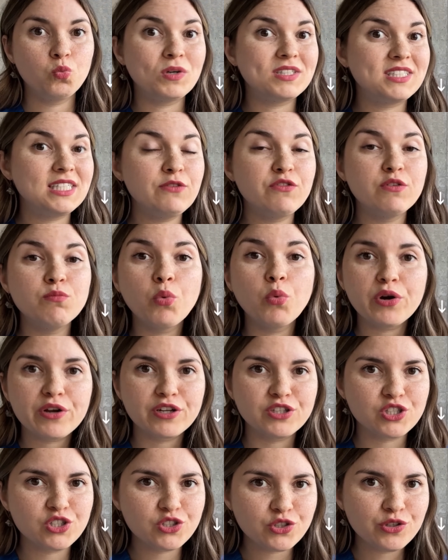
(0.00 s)
What's even more
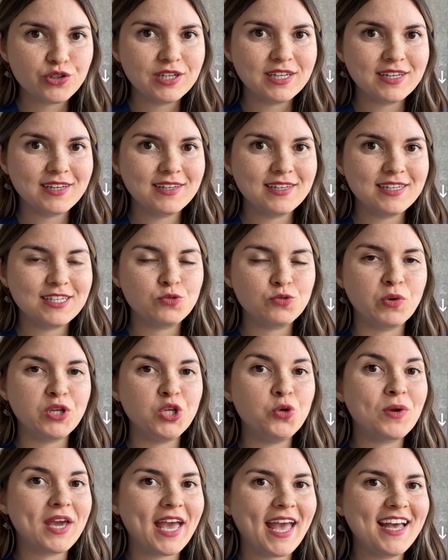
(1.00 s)
concerning is when
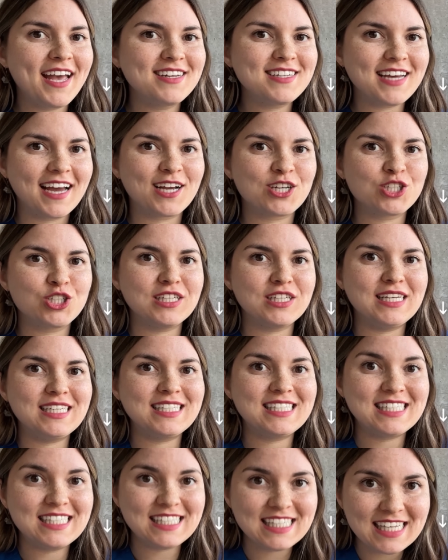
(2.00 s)
you can't actually
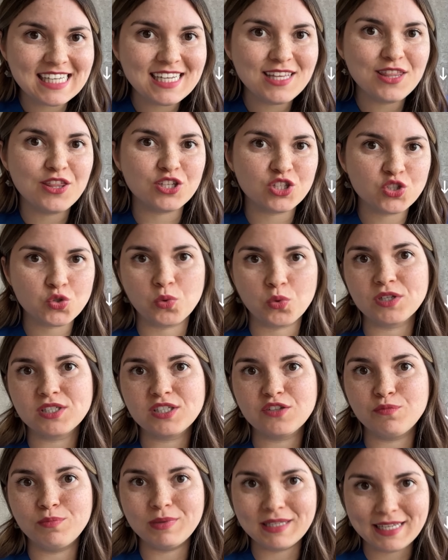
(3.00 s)
see the source of